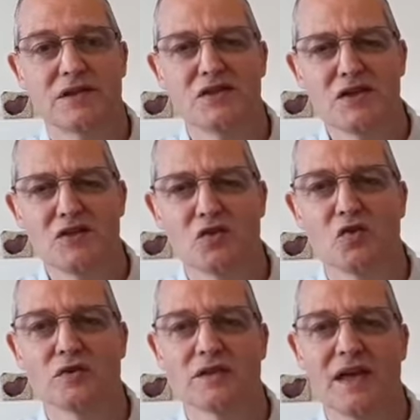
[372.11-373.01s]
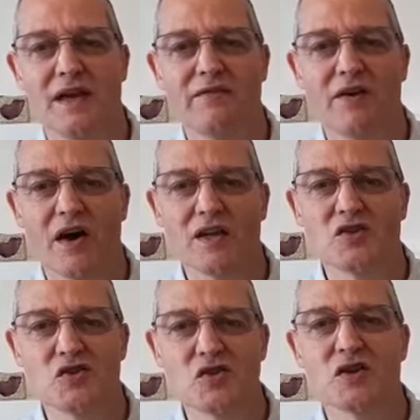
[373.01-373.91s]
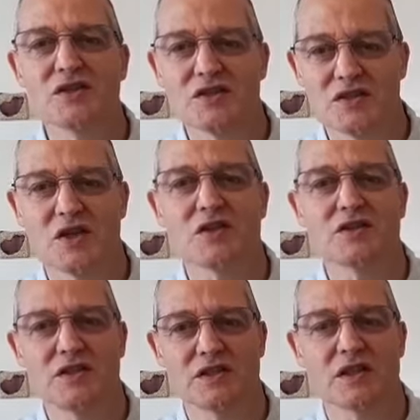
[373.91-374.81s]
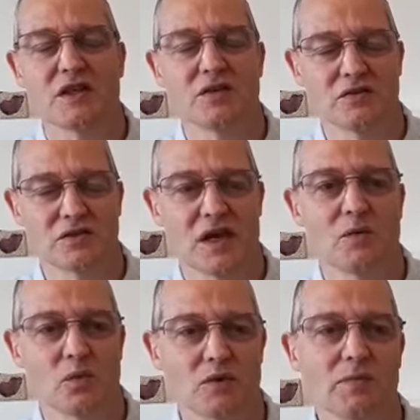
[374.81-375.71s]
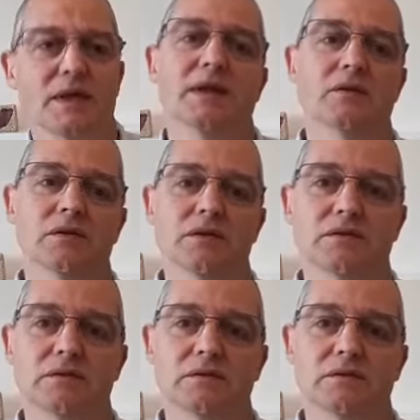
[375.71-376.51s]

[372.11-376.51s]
She thought, if I just touch his clothes, I will be healed.